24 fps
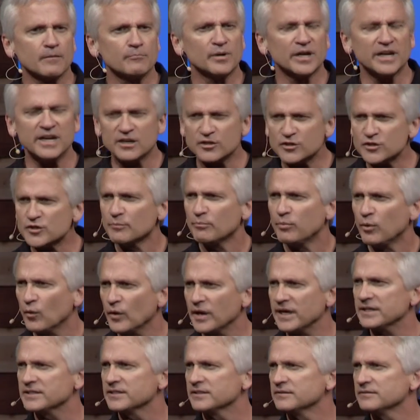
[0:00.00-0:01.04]
But here's the
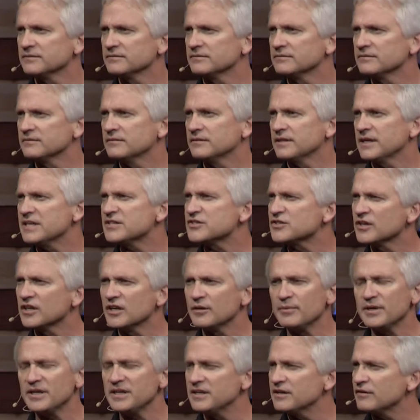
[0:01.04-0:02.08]
point it's going
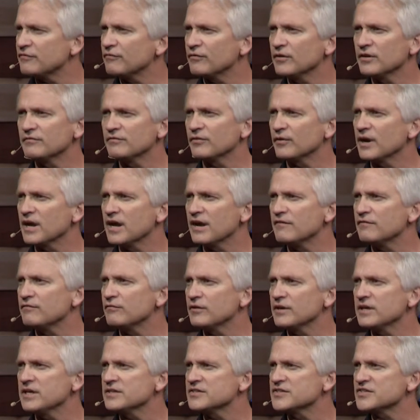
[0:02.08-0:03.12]
to be different for
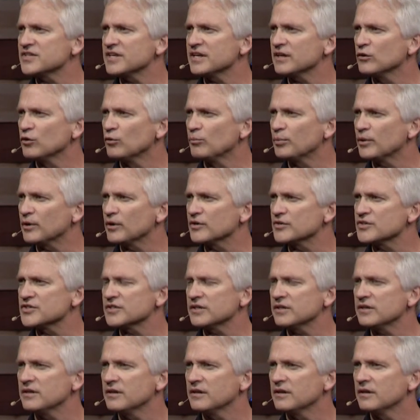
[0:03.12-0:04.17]
every single
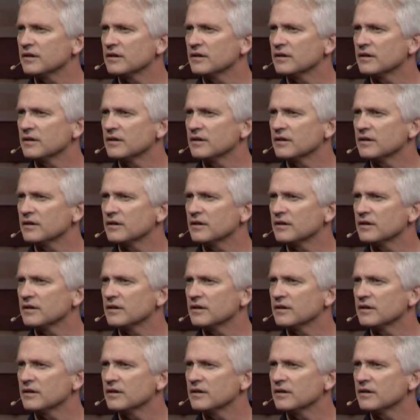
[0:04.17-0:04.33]
person